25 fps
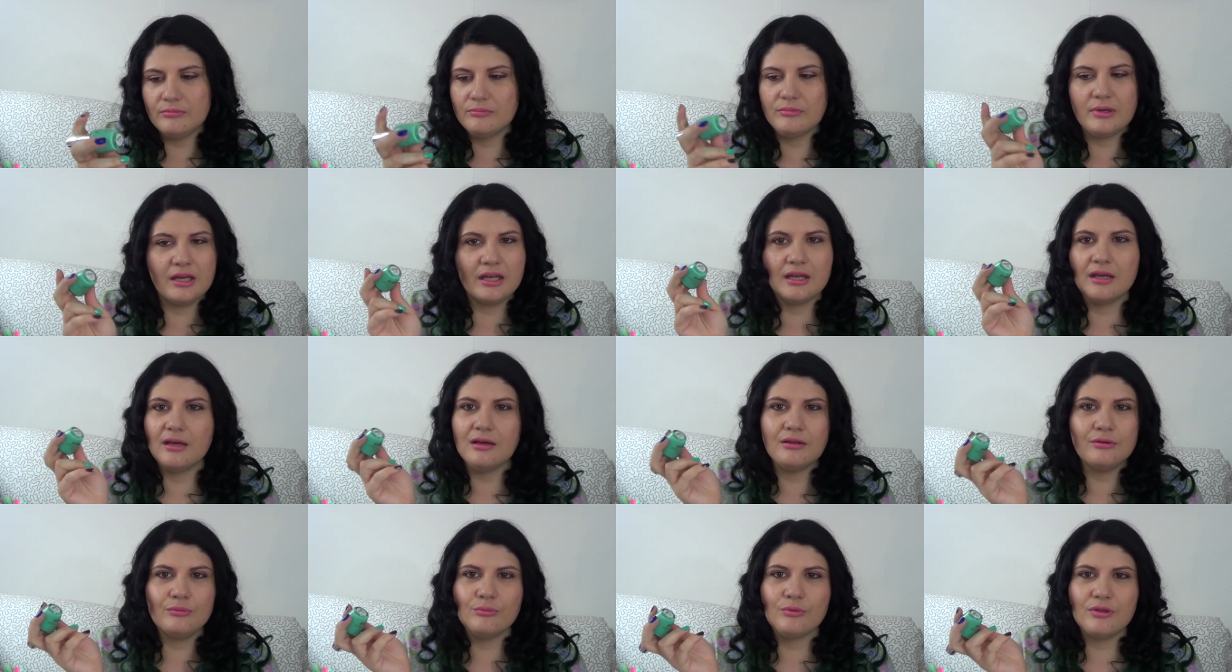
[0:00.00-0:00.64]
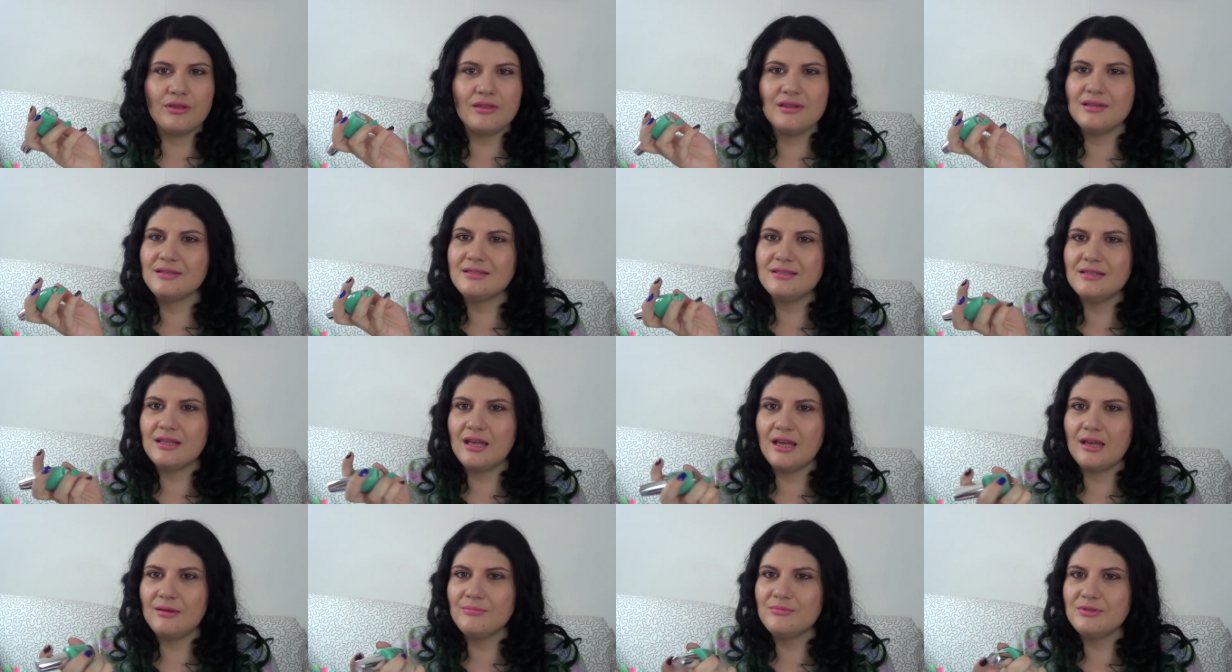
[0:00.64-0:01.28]
My god, with these
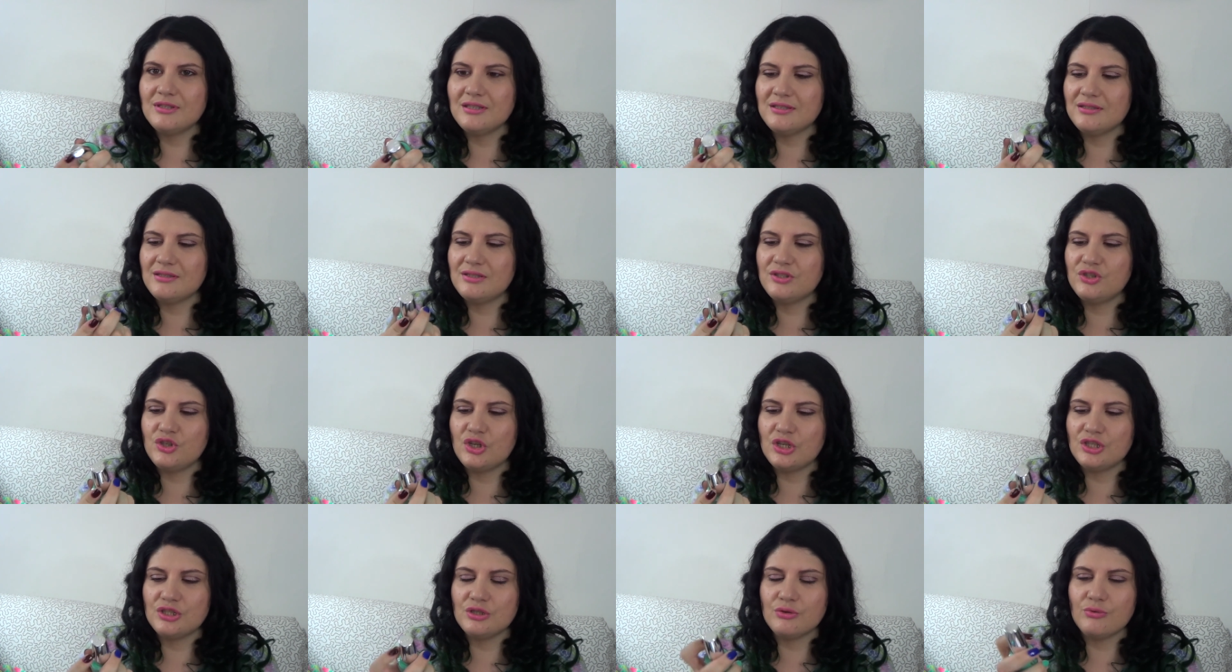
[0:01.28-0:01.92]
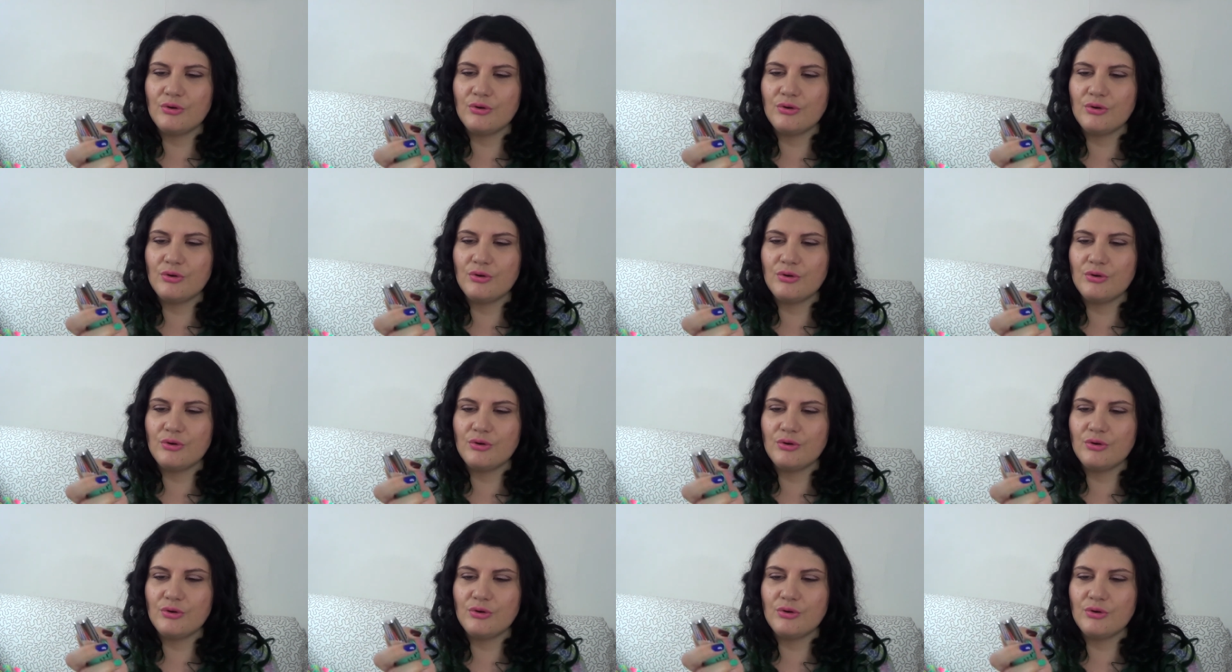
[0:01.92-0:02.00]
names, it's just